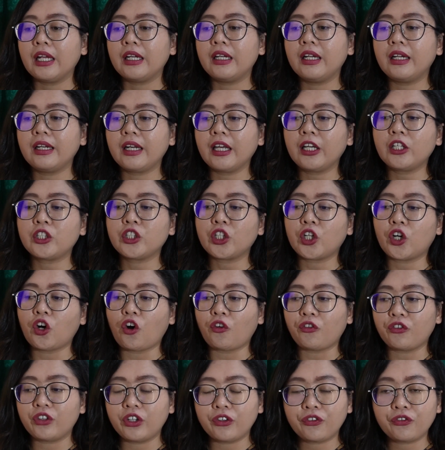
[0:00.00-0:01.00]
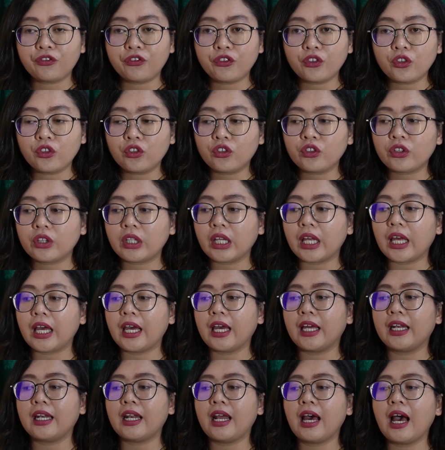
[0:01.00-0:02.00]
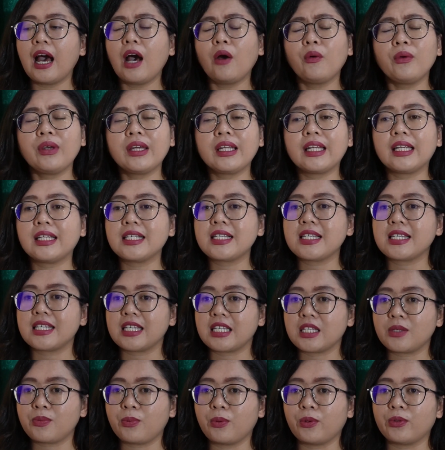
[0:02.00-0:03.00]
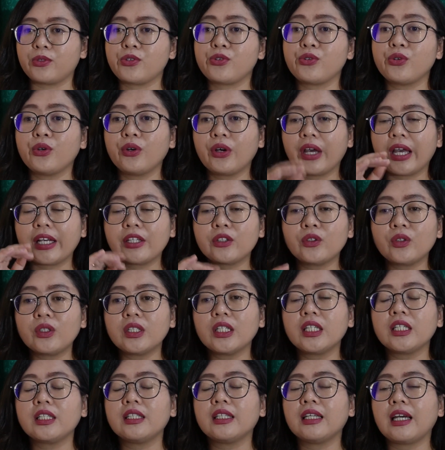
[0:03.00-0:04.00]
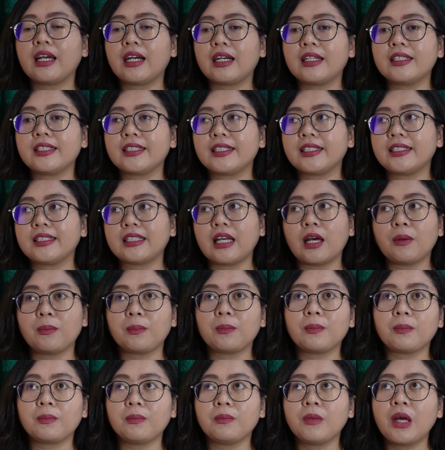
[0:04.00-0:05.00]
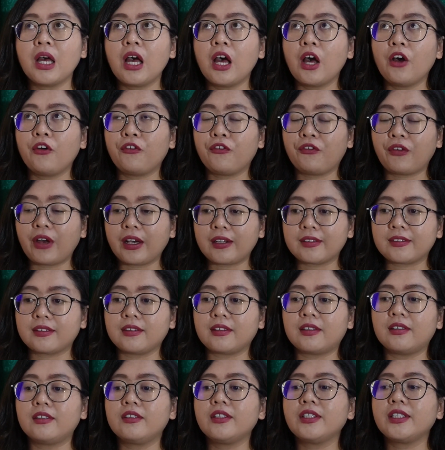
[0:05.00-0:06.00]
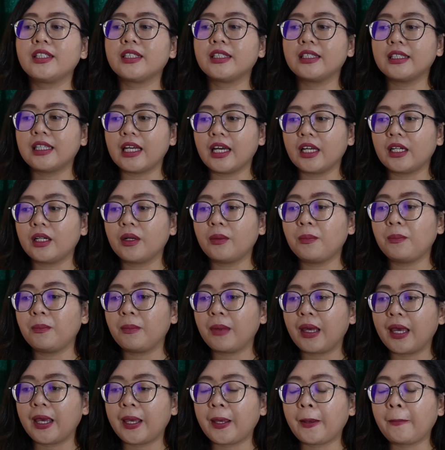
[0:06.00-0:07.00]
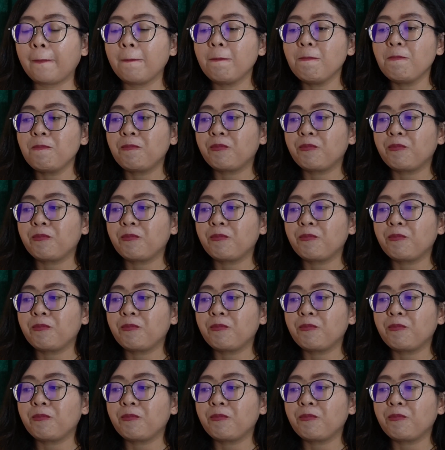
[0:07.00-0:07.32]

the nature of the food and how it is exposed. So actually there is some factors that may